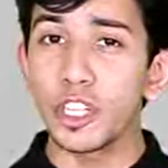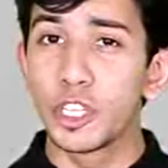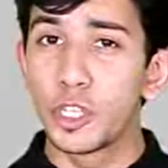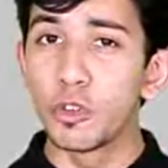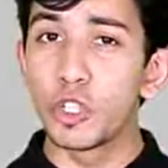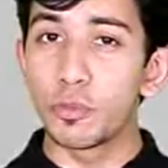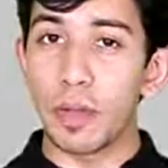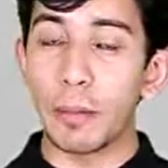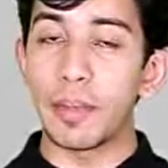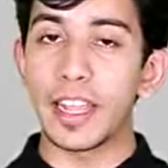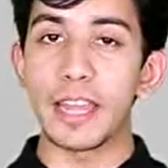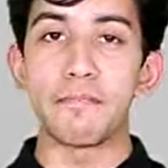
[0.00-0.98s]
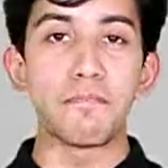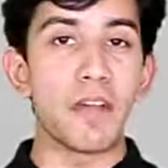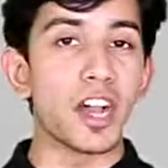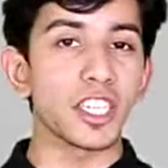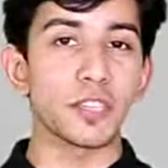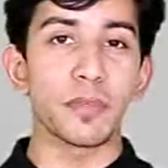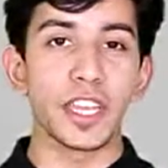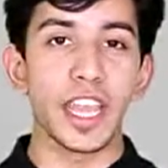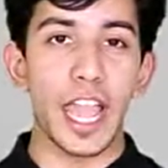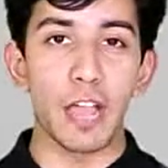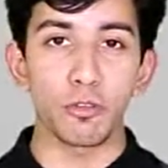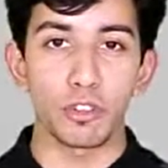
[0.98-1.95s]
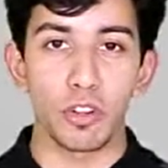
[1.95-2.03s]
a huge public and mass media
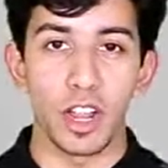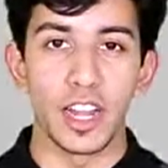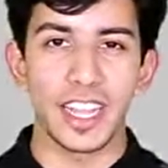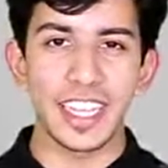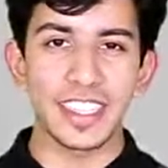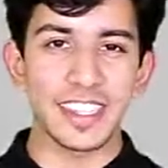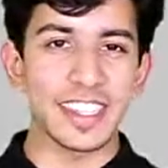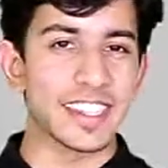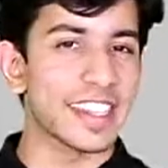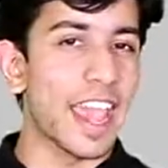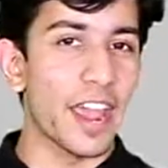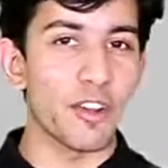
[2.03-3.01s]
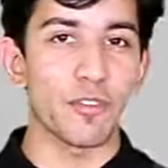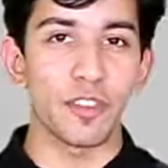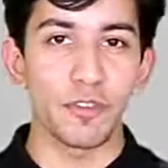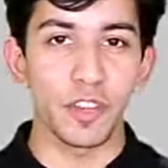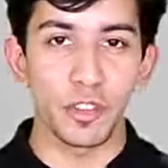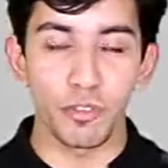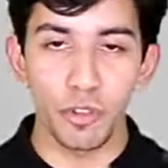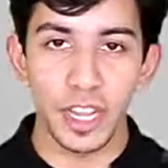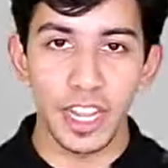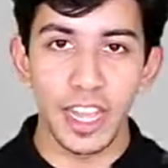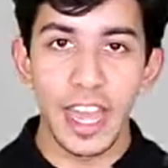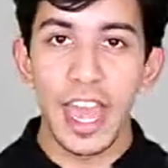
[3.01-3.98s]
outcry against its Error 53,